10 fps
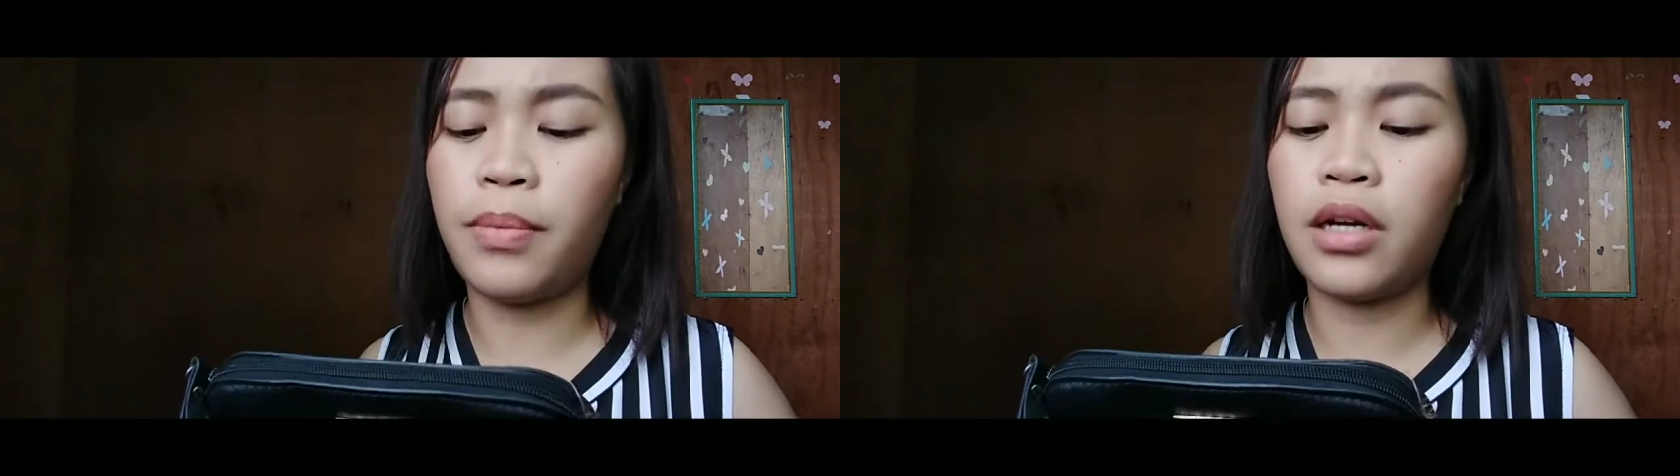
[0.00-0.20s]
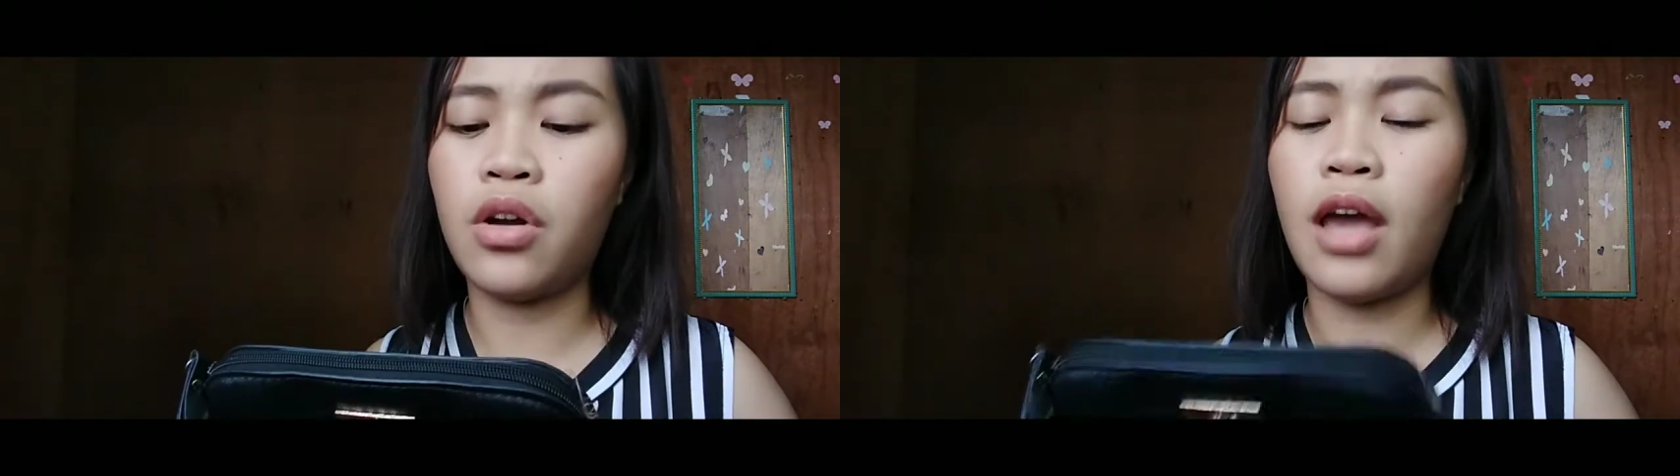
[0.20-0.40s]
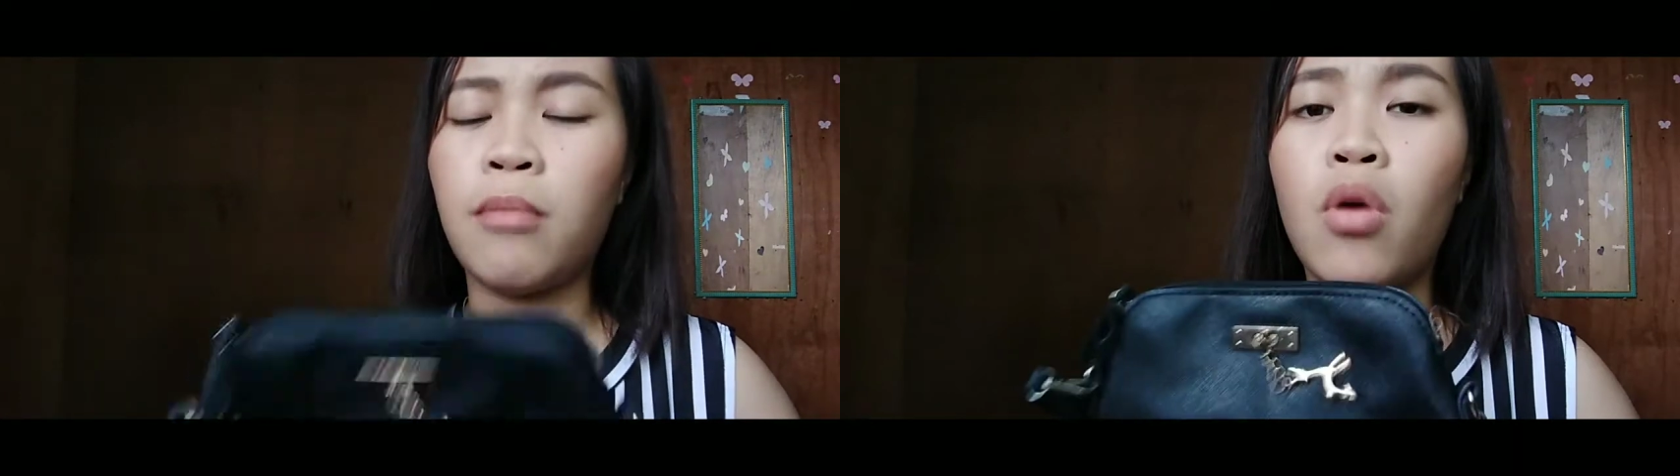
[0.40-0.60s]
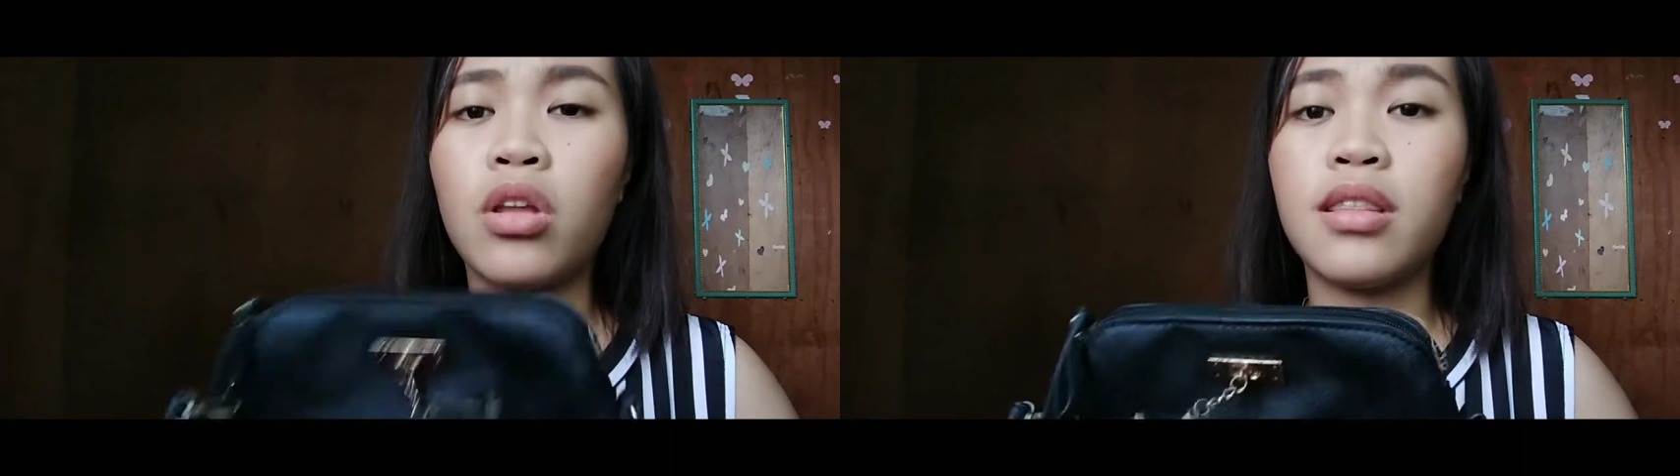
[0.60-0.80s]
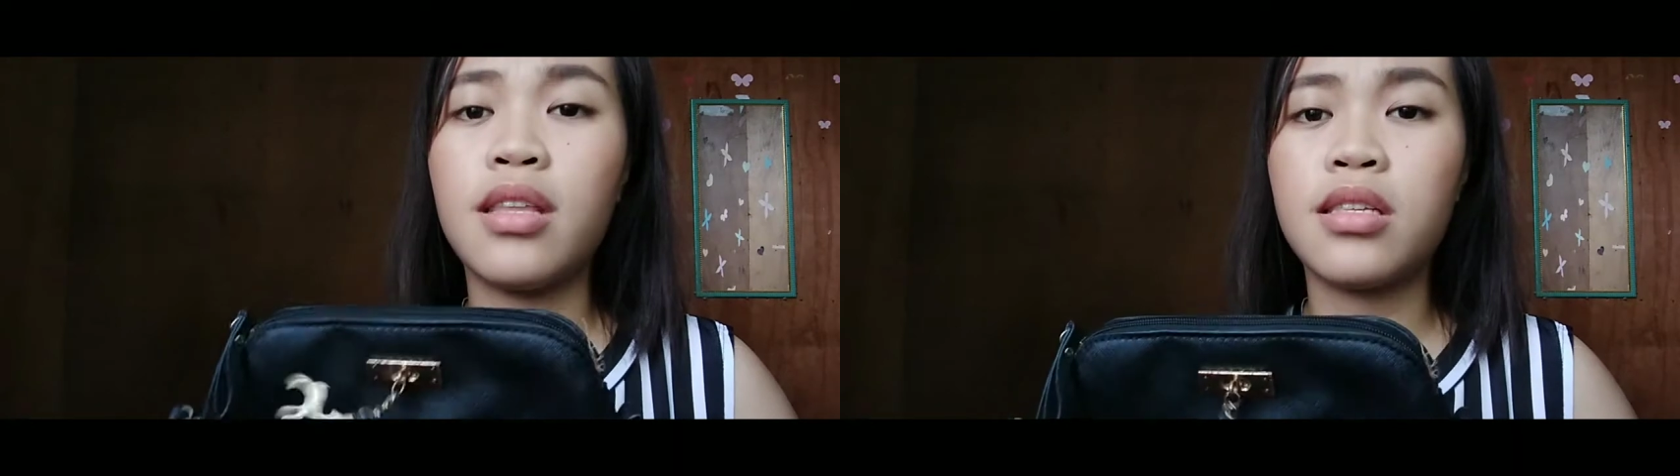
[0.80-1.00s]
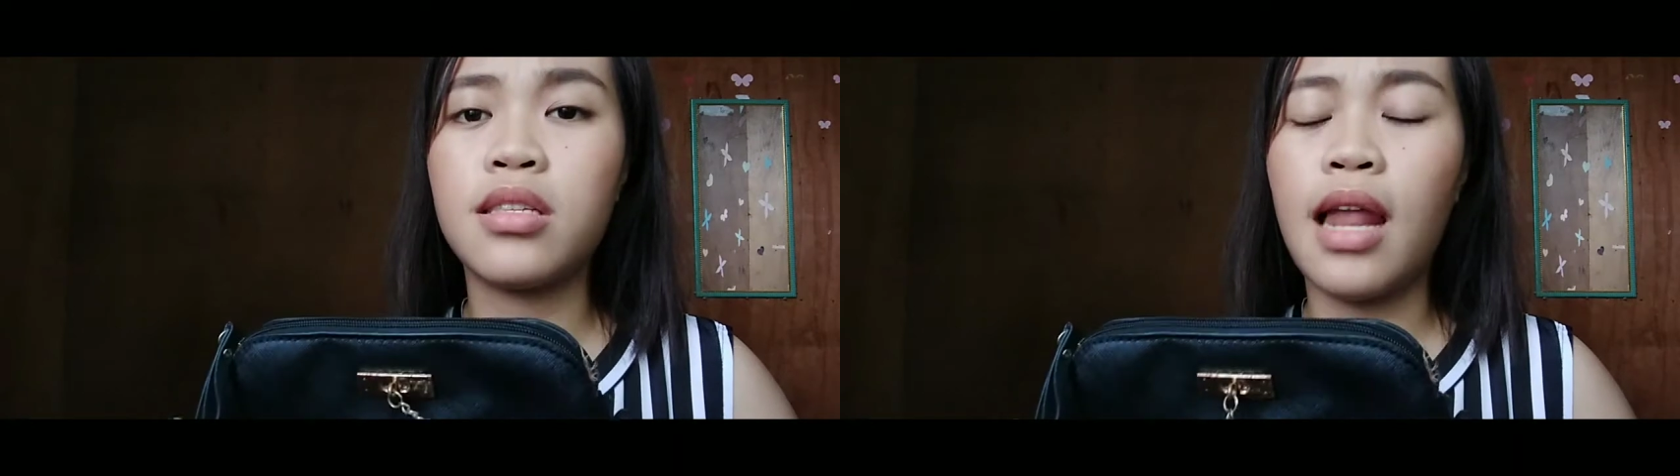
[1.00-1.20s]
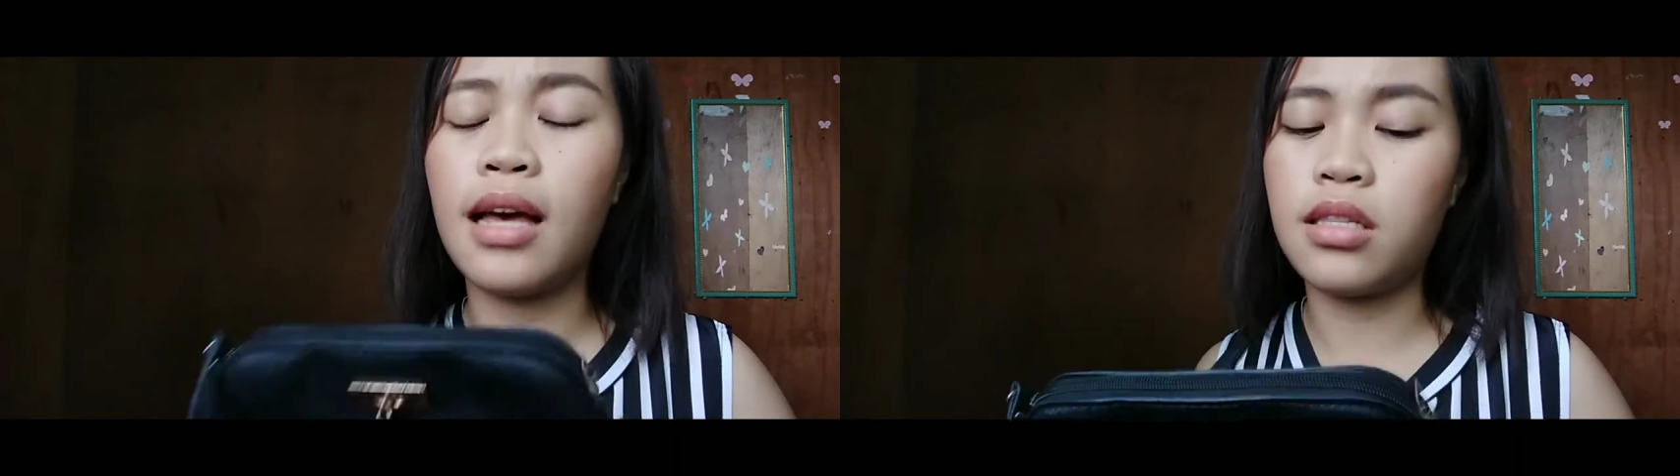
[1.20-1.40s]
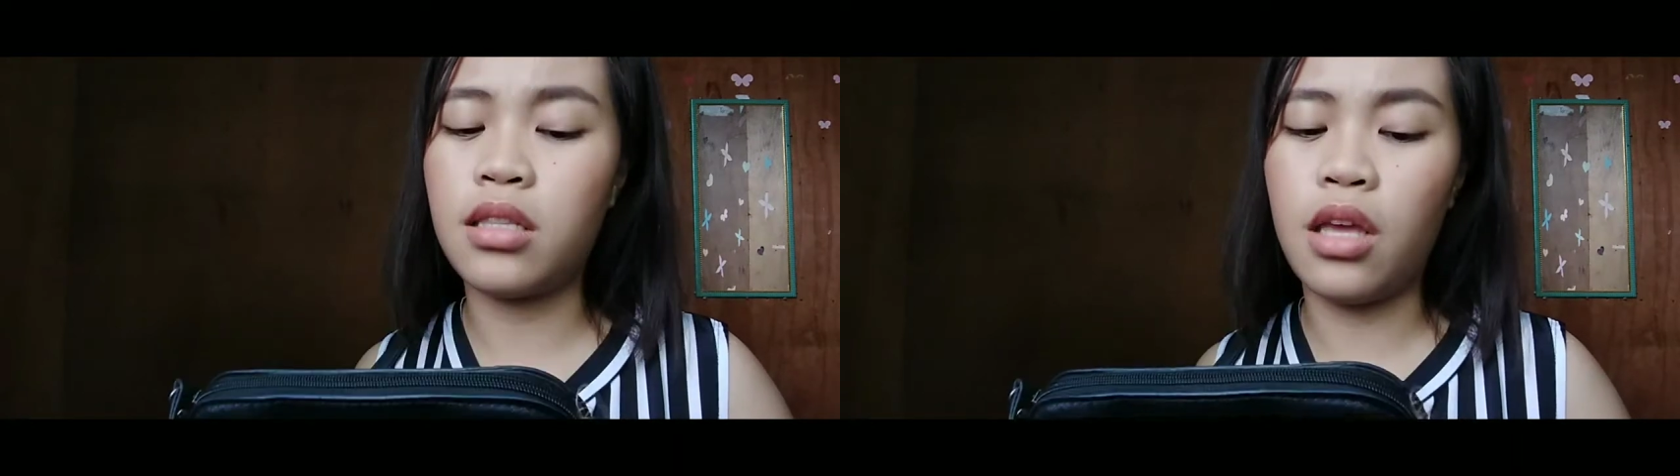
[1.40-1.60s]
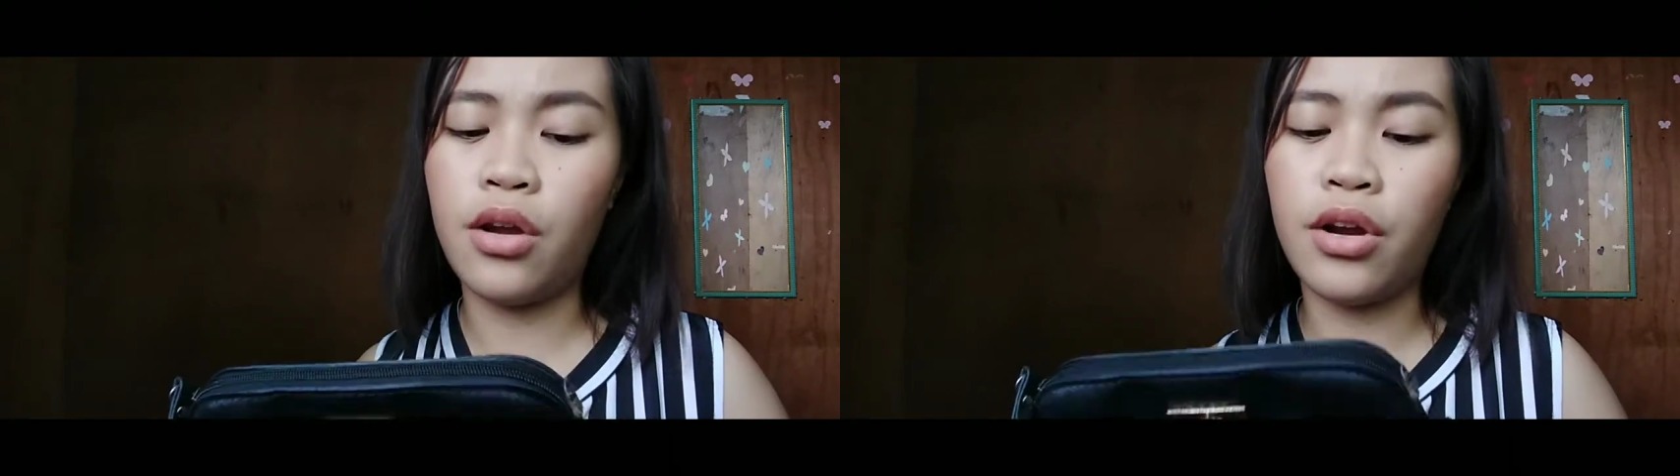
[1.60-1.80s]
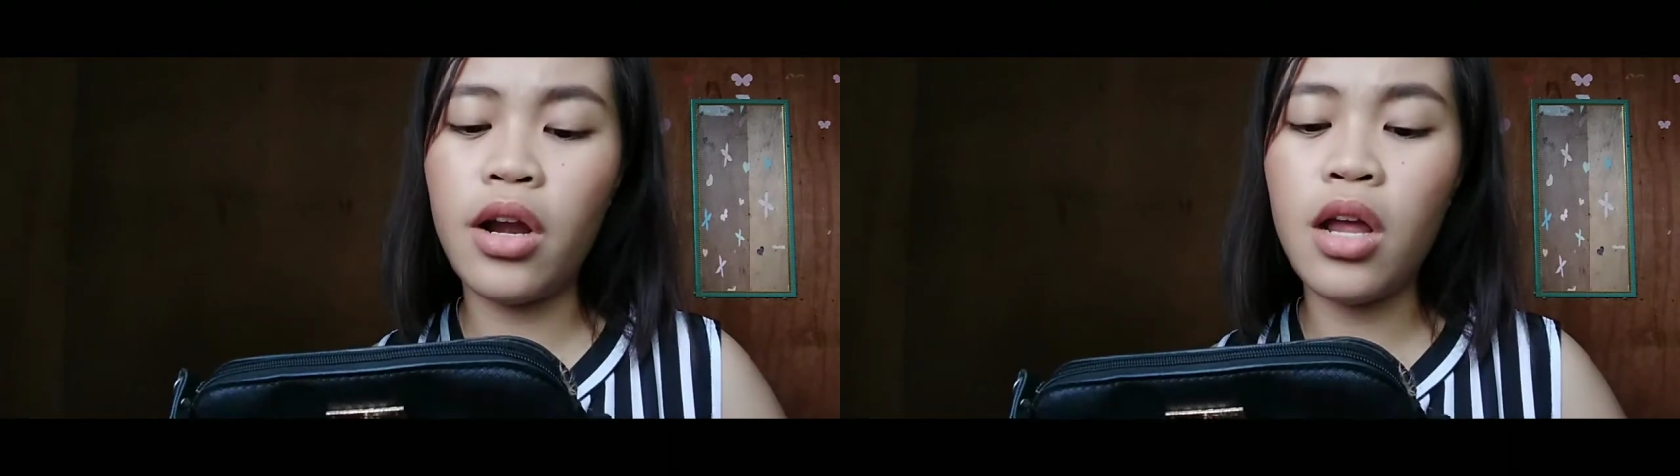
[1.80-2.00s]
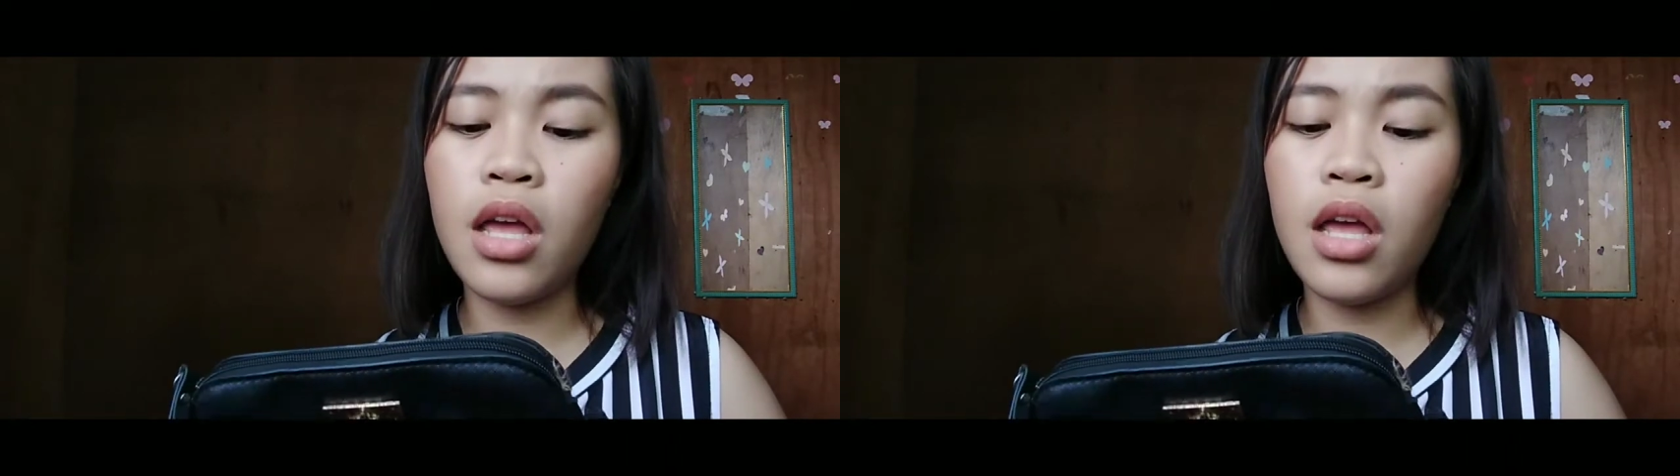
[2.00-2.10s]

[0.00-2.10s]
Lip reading: Pero I bought this last year.